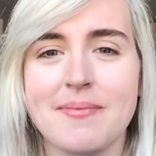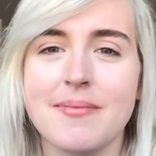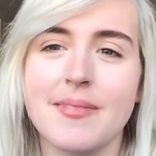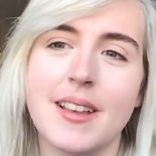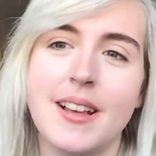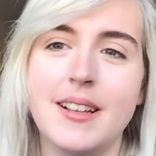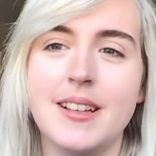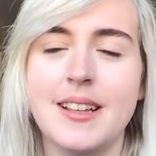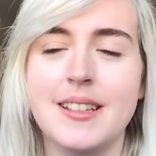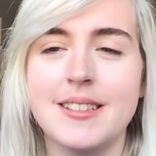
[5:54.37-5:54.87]

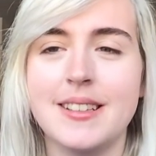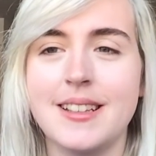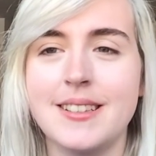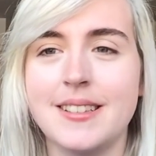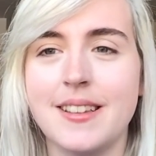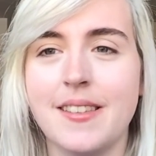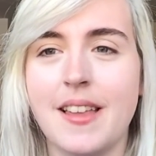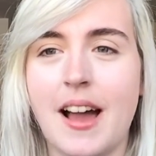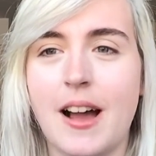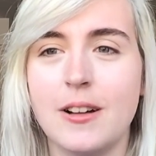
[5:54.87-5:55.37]
He's
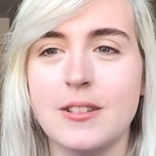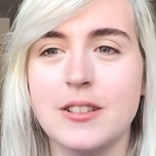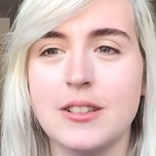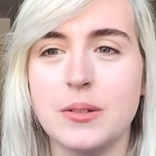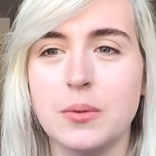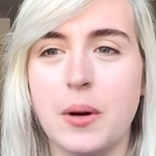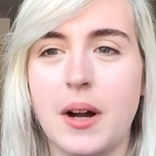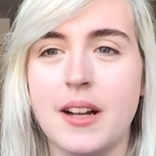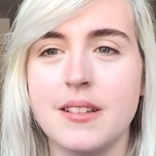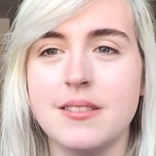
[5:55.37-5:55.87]
in the house, that's
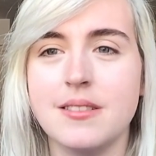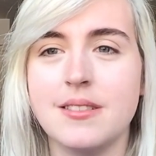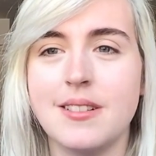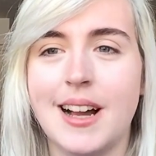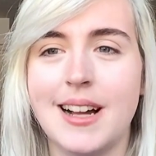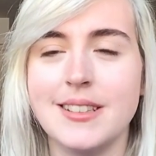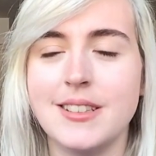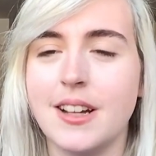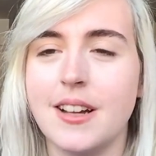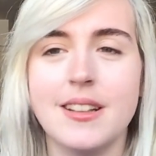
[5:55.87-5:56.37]
why
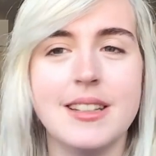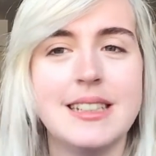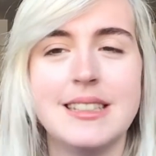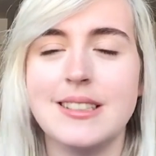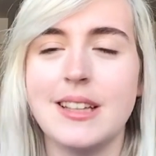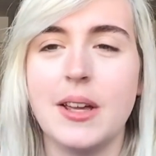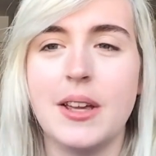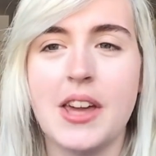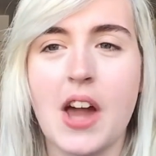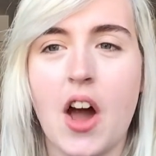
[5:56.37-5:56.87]

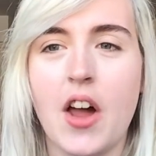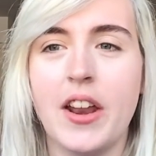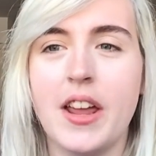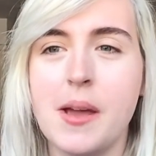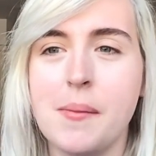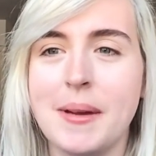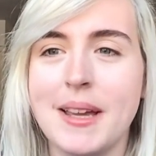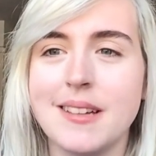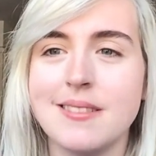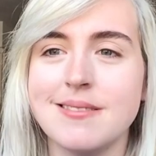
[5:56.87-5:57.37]
he can't hear
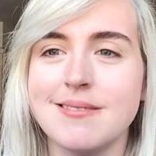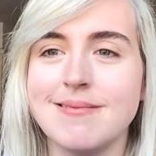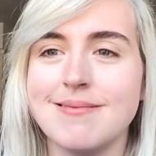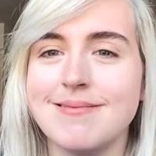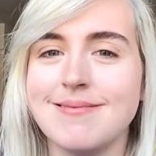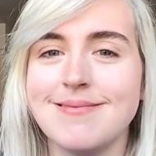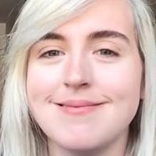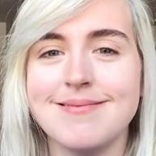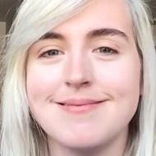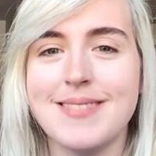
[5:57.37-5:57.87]
me.
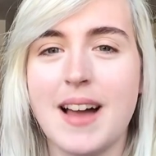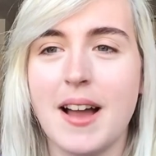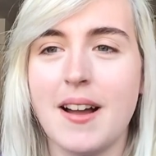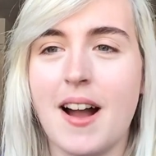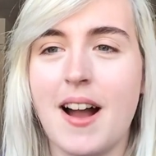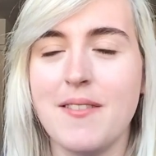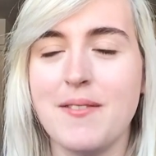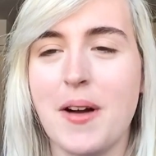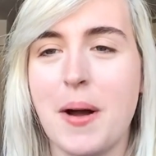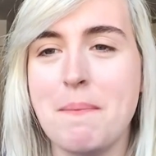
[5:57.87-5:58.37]

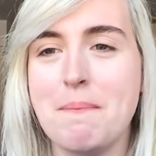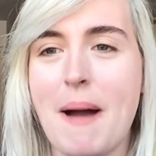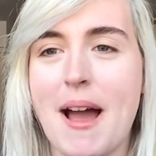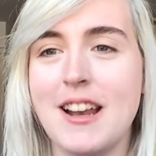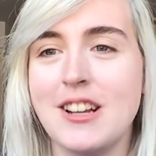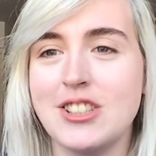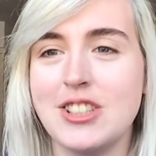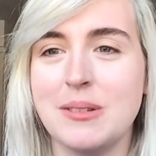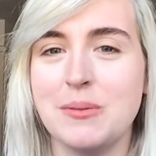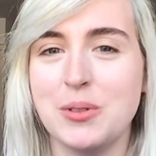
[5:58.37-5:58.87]
I
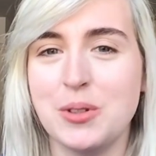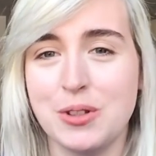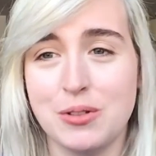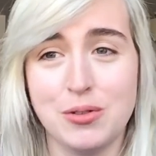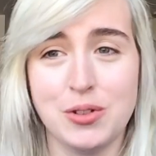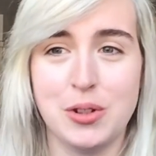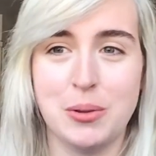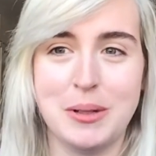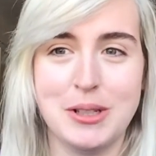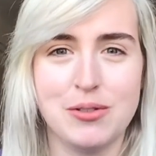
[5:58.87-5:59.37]
banished him to his
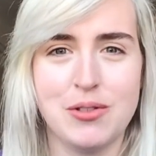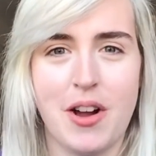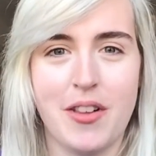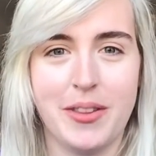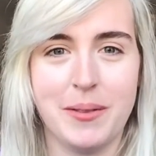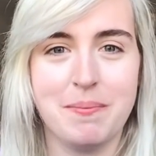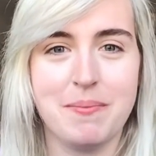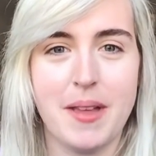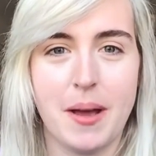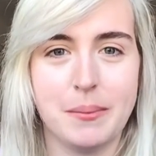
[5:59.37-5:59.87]
room. He's rather
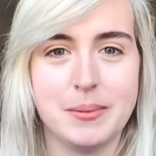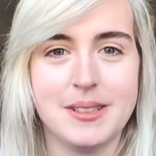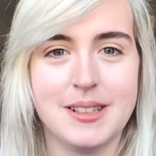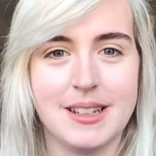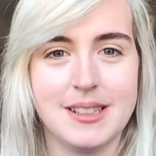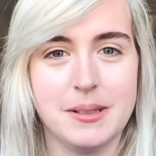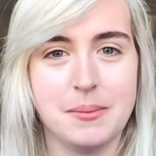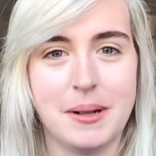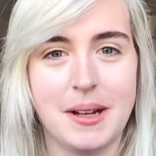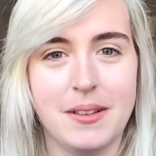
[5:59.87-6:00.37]

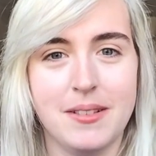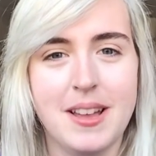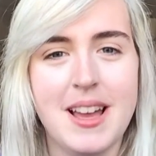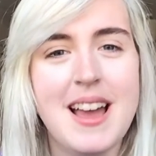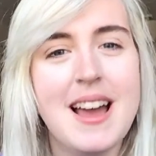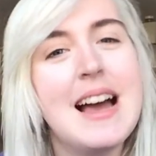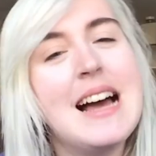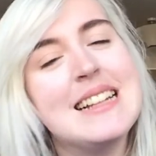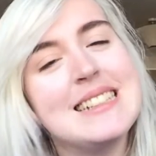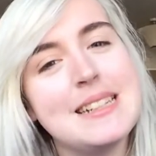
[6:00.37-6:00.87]
upset about...
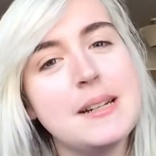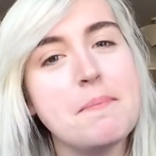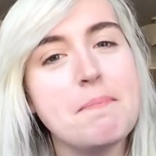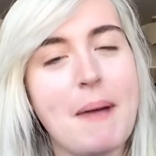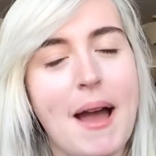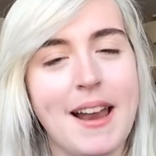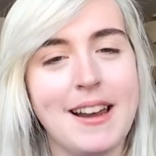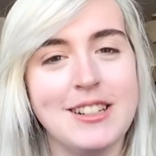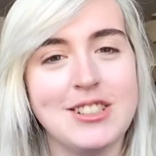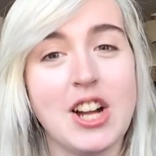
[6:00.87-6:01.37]
Didn't
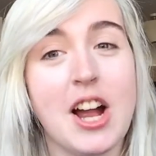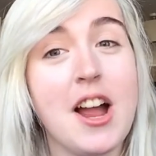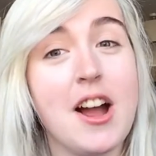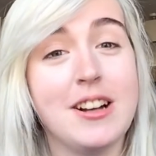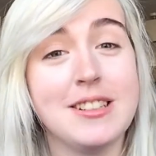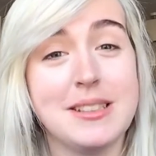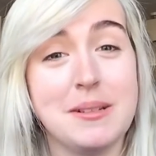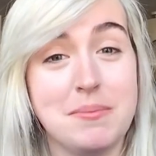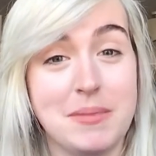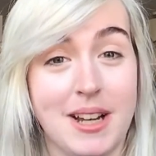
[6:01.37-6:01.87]
banish, I
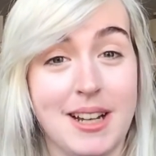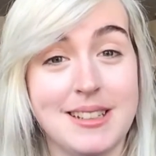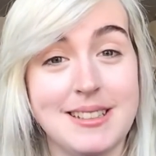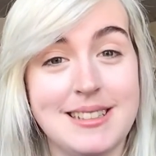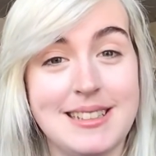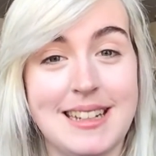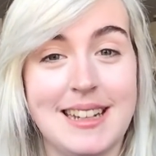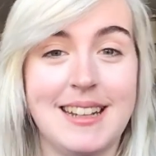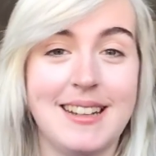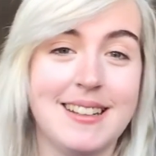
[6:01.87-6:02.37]
asked him nicely,